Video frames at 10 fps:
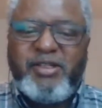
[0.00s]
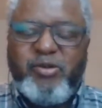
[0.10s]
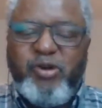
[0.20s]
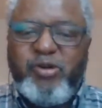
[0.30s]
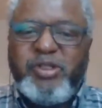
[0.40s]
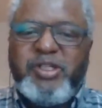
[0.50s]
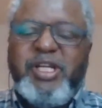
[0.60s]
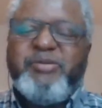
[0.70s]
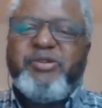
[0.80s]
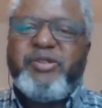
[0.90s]
whole
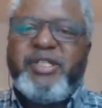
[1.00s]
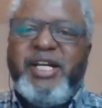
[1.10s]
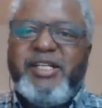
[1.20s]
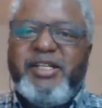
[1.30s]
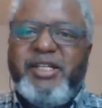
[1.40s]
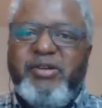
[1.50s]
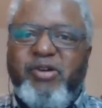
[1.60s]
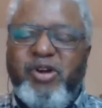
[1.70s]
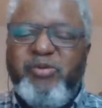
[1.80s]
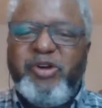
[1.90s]
slave society
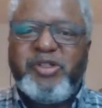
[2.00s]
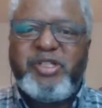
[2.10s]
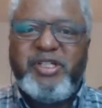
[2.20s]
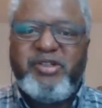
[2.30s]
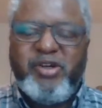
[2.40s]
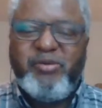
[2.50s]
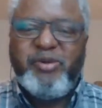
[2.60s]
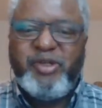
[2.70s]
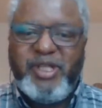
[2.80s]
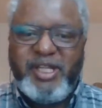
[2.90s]
almost
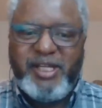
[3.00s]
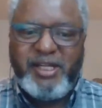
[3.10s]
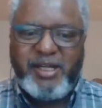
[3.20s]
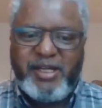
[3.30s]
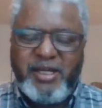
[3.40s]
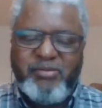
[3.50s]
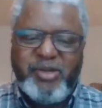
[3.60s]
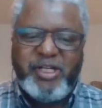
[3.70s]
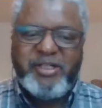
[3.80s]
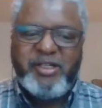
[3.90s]
toppled the
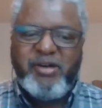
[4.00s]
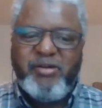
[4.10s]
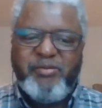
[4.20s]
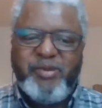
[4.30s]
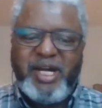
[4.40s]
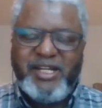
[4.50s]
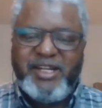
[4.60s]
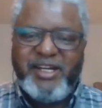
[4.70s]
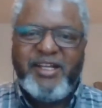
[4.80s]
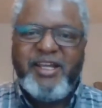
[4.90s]
government of
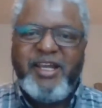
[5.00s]
Bahia.